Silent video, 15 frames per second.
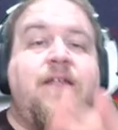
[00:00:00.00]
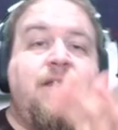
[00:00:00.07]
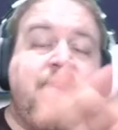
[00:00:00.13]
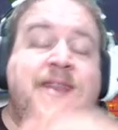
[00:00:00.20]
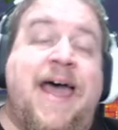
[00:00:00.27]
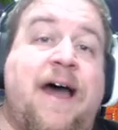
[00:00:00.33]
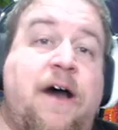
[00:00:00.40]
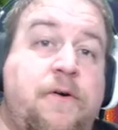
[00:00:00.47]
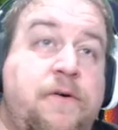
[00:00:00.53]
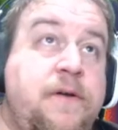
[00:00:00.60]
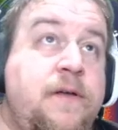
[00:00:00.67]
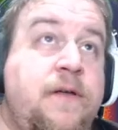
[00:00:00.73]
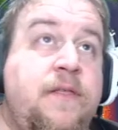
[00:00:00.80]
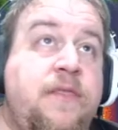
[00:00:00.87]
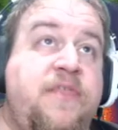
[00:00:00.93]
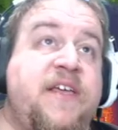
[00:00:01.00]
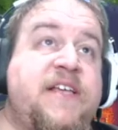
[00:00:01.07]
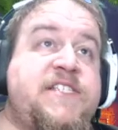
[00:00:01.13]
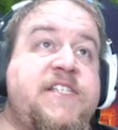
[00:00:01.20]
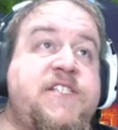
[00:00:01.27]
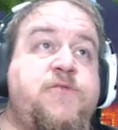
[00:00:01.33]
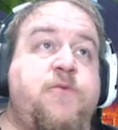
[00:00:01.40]
Now,
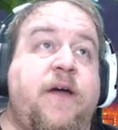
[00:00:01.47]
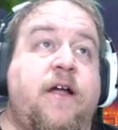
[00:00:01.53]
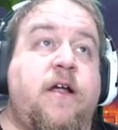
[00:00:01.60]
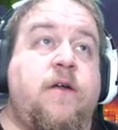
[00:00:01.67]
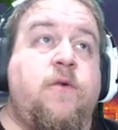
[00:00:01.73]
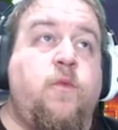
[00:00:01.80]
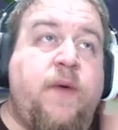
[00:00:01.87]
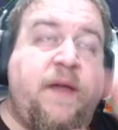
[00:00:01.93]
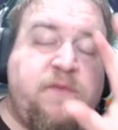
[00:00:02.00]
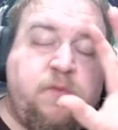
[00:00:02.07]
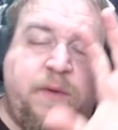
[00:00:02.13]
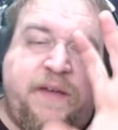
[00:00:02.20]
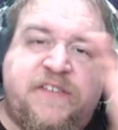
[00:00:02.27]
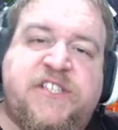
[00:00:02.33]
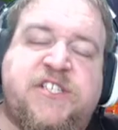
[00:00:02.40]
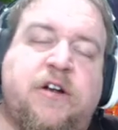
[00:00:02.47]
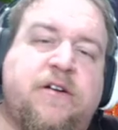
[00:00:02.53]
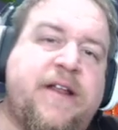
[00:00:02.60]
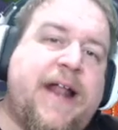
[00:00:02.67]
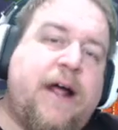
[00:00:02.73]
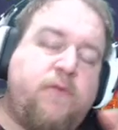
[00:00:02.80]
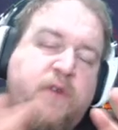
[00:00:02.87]
this is where we've
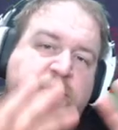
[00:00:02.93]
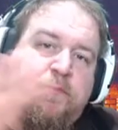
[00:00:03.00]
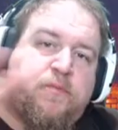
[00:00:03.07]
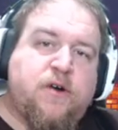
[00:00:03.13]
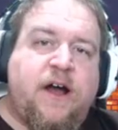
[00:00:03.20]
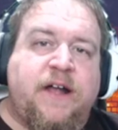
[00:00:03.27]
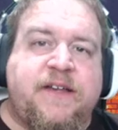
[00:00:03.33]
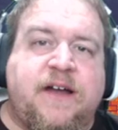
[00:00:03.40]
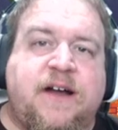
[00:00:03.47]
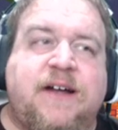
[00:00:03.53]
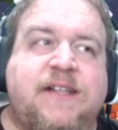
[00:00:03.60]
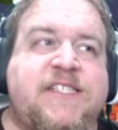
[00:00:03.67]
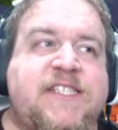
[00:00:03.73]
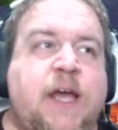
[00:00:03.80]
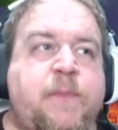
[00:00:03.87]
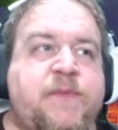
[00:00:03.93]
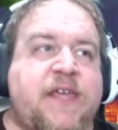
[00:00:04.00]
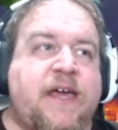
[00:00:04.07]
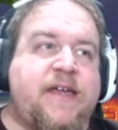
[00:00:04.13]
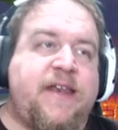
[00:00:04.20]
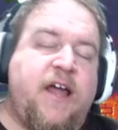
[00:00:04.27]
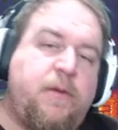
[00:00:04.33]
started out with broad concepts
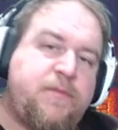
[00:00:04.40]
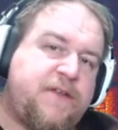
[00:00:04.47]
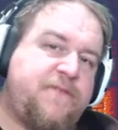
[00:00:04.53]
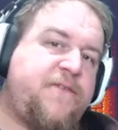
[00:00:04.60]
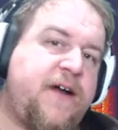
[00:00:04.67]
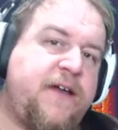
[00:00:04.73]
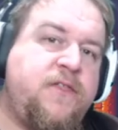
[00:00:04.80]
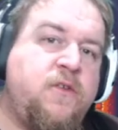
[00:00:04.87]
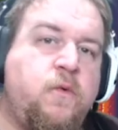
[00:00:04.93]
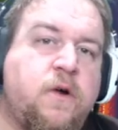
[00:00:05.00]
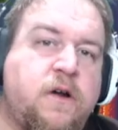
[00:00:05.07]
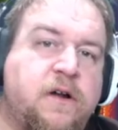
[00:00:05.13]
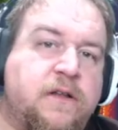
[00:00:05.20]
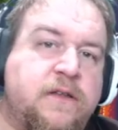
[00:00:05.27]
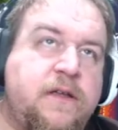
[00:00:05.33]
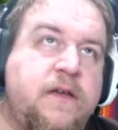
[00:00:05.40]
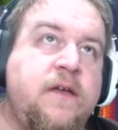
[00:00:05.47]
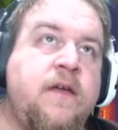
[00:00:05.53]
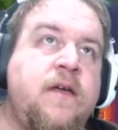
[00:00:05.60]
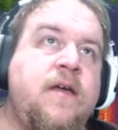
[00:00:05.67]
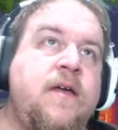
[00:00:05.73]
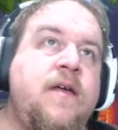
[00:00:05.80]
that can help define the world.
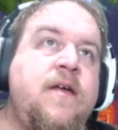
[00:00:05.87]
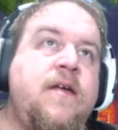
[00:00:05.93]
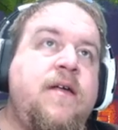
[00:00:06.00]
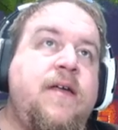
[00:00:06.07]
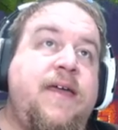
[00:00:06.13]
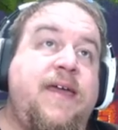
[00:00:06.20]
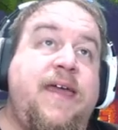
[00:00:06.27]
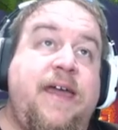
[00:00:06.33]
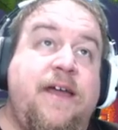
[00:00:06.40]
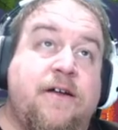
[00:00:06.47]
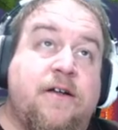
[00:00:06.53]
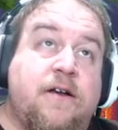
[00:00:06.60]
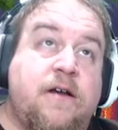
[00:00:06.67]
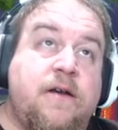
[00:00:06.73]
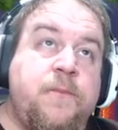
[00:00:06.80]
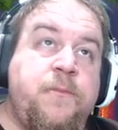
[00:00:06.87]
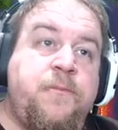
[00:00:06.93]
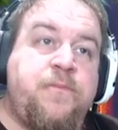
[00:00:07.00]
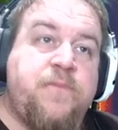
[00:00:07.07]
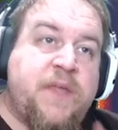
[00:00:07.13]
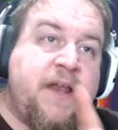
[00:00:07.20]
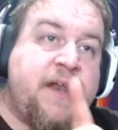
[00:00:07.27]
Here,
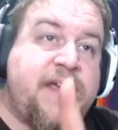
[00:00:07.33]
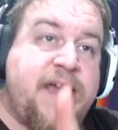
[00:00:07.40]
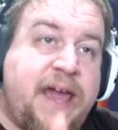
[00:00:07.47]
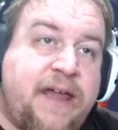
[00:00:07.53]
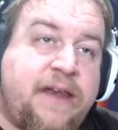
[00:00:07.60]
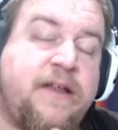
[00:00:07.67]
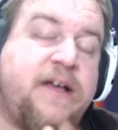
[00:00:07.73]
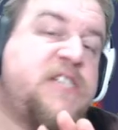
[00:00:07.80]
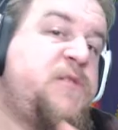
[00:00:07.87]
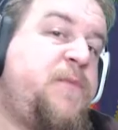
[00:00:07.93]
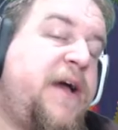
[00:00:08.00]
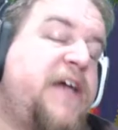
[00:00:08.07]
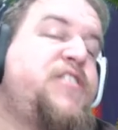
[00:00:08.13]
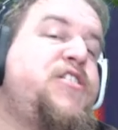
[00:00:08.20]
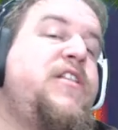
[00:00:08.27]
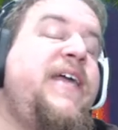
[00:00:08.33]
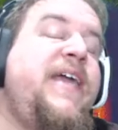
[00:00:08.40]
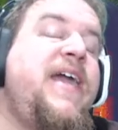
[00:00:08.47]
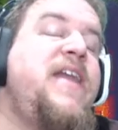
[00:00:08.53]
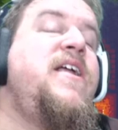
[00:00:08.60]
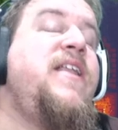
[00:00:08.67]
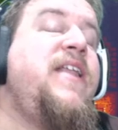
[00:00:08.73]
and again,
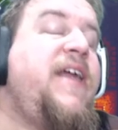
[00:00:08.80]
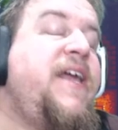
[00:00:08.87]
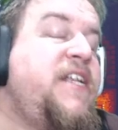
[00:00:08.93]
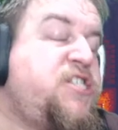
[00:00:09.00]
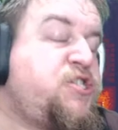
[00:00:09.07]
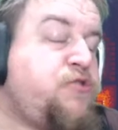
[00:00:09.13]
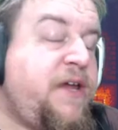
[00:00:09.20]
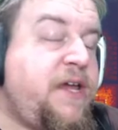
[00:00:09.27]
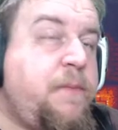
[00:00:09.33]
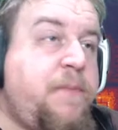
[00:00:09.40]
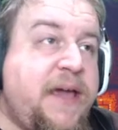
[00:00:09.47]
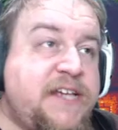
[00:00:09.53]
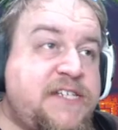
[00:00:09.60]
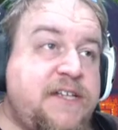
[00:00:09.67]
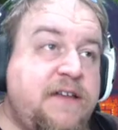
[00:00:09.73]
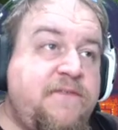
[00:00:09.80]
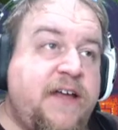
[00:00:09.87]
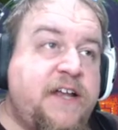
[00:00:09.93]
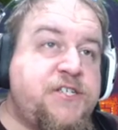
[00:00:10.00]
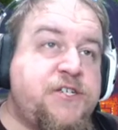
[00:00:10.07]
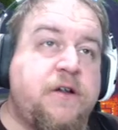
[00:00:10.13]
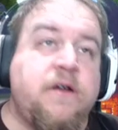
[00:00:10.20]
especially in an intrigue-based
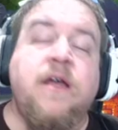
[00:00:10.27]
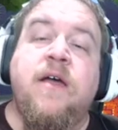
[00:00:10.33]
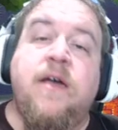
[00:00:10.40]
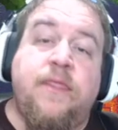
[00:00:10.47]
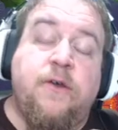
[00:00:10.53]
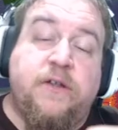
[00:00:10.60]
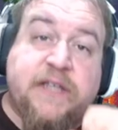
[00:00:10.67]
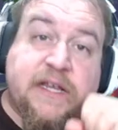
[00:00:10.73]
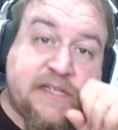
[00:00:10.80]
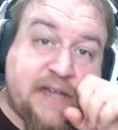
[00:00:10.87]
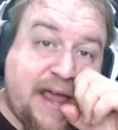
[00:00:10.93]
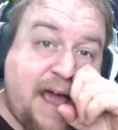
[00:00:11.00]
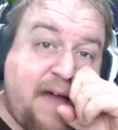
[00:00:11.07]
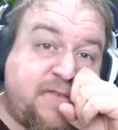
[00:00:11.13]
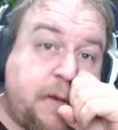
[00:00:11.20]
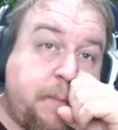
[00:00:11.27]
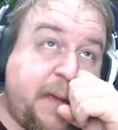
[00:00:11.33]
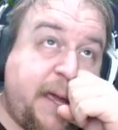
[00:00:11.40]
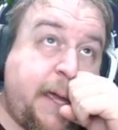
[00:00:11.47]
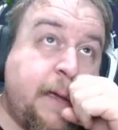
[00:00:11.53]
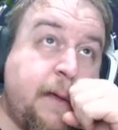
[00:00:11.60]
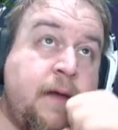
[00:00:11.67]
adventure, though it doesn't have to
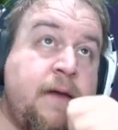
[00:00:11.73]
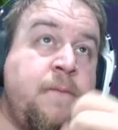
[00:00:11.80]
be,